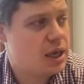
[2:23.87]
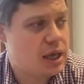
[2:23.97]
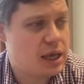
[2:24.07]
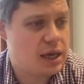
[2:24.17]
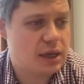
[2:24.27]

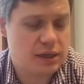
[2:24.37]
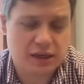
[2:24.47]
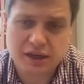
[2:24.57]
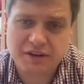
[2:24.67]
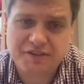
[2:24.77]
And
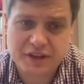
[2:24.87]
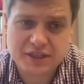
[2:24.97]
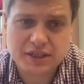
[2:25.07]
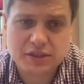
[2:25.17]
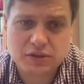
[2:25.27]
in
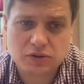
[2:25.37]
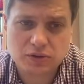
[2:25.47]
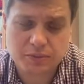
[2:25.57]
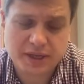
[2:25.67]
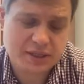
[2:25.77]
physics,
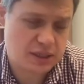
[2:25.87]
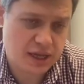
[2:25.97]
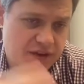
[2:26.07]
you basically